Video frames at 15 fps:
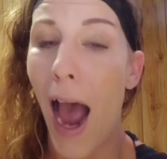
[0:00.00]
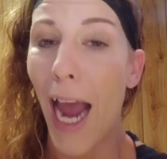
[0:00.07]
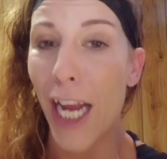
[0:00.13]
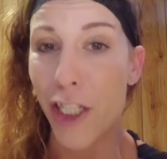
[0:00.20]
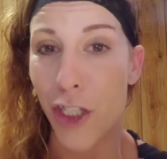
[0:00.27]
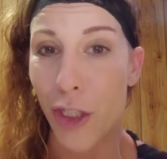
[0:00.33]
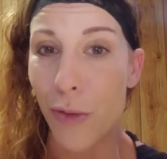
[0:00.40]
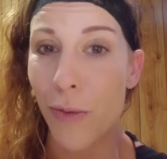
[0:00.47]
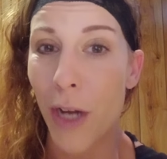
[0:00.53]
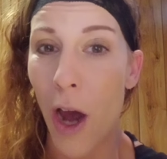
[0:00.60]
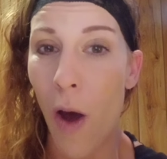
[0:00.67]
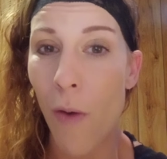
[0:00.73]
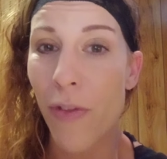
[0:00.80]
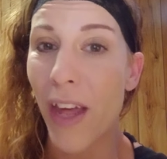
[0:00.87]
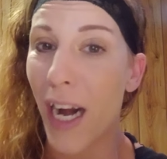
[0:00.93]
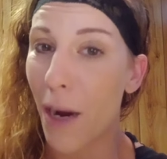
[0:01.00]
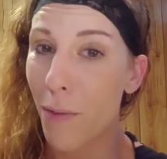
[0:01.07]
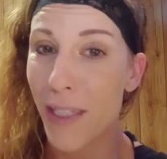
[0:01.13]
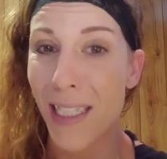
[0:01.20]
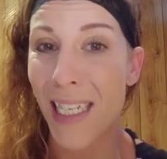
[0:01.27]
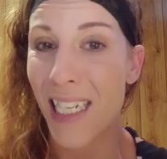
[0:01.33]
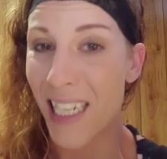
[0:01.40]
I do know that I
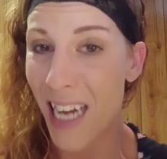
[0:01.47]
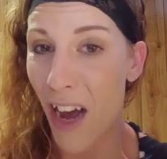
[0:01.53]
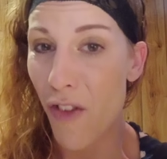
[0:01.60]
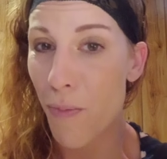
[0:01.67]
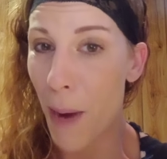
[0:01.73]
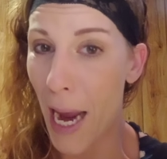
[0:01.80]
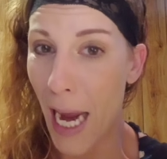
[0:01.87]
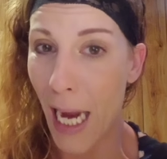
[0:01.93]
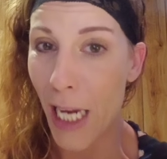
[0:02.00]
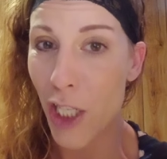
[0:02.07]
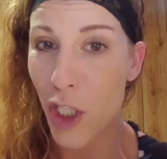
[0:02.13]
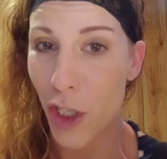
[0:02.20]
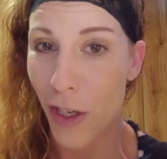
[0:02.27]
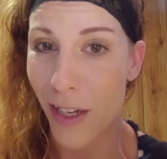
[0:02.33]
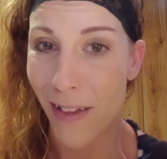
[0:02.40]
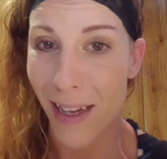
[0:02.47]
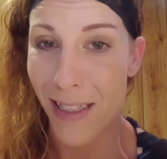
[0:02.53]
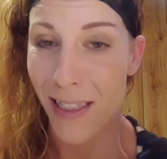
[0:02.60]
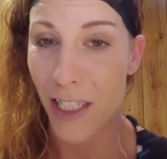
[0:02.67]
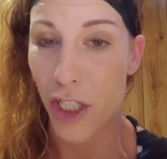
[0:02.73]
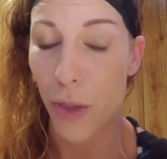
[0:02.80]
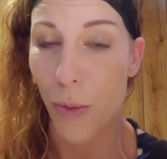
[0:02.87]
was in enough pain during
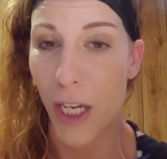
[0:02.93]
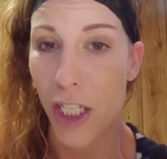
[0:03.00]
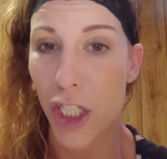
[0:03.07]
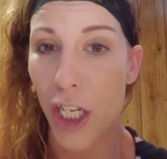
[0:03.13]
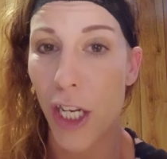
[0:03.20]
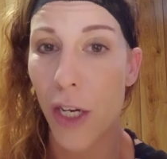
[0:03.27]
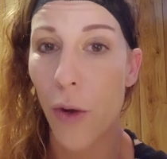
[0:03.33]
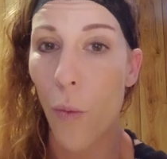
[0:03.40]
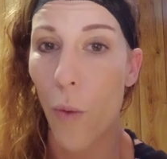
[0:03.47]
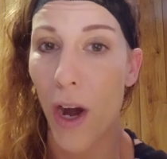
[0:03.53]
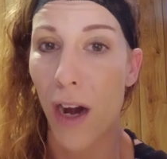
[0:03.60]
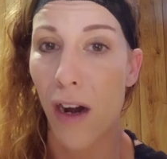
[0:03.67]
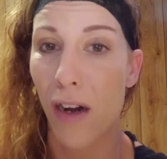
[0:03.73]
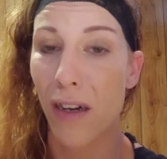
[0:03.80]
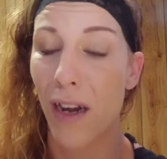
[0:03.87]
that situation where